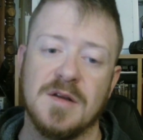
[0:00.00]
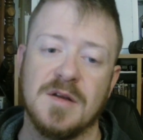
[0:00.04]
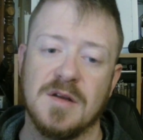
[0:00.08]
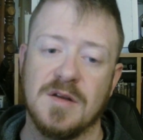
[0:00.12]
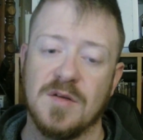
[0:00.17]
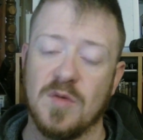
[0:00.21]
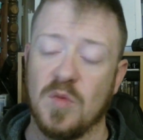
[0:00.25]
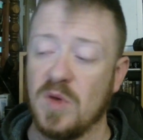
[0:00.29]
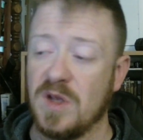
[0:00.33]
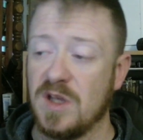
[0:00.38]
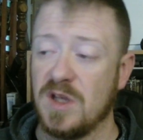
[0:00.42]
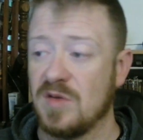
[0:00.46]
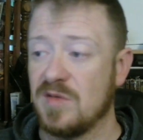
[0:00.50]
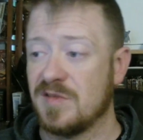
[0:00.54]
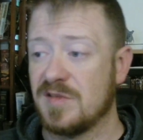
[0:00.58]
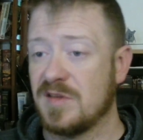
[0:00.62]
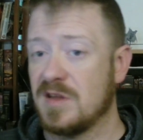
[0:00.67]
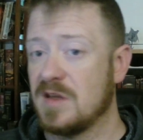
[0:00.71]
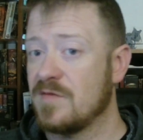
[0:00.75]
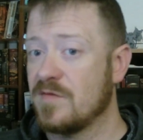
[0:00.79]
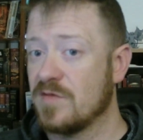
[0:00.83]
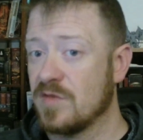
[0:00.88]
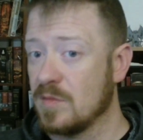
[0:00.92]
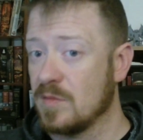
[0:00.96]
We use
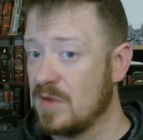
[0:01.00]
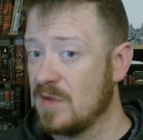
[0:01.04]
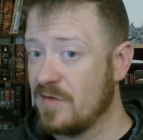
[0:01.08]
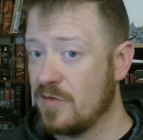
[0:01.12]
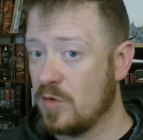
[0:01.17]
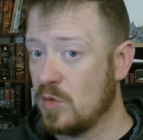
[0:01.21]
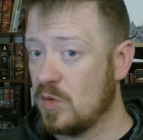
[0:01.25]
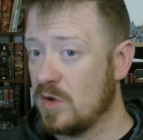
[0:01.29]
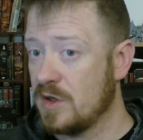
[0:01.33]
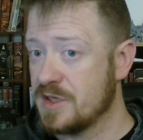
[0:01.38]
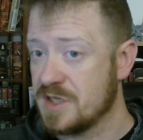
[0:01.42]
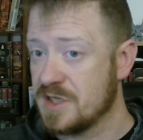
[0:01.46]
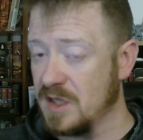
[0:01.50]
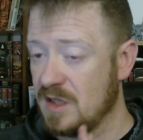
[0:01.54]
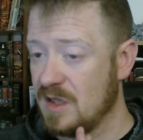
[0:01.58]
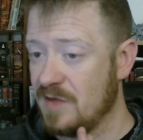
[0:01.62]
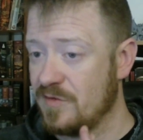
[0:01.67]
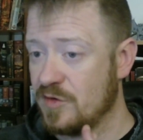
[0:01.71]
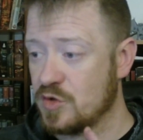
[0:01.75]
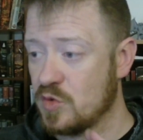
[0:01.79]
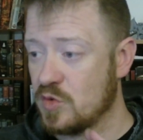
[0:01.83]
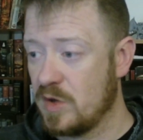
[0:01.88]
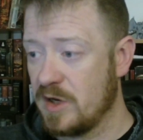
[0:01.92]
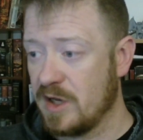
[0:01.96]
them from level 1 to
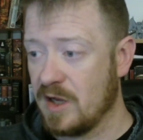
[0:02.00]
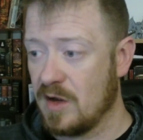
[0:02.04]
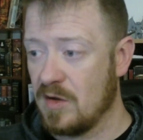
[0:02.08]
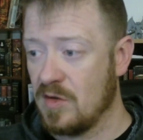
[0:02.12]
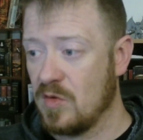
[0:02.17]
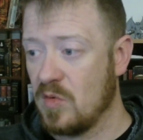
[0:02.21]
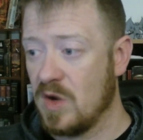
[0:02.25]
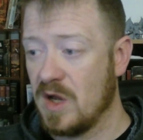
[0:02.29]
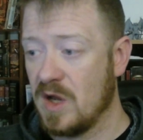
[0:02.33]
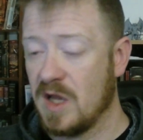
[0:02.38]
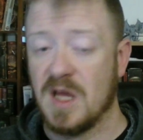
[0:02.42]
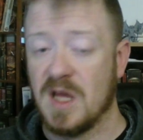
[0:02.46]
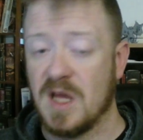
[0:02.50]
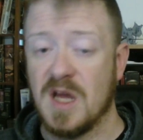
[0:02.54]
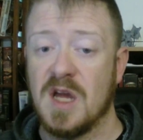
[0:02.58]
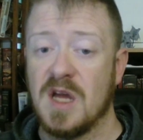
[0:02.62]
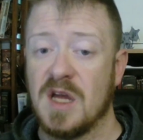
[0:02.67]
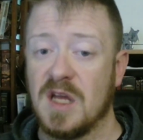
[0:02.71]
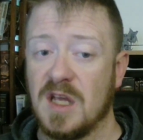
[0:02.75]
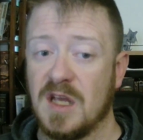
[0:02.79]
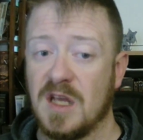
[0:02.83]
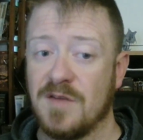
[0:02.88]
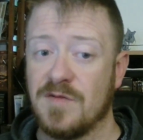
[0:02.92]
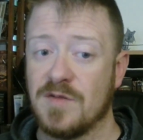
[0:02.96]
level 20 all the way,
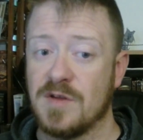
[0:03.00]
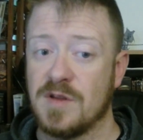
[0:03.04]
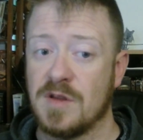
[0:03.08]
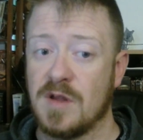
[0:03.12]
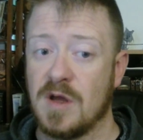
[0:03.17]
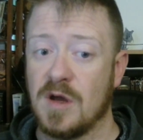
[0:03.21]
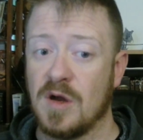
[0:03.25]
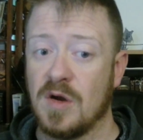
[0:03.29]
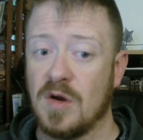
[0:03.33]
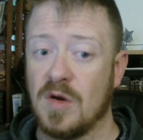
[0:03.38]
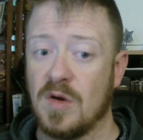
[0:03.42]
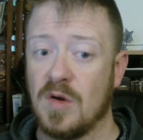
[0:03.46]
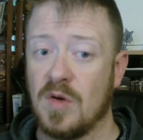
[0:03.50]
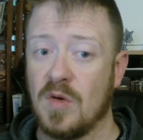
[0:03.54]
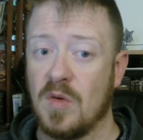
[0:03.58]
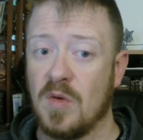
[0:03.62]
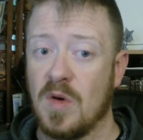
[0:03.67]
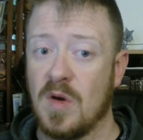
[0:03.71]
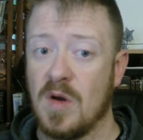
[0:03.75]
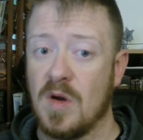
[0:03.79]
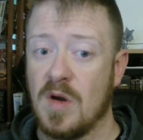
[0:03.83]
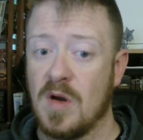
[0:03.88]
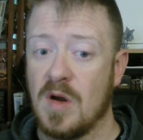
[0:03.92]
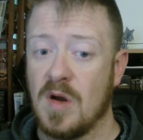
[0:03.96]
even though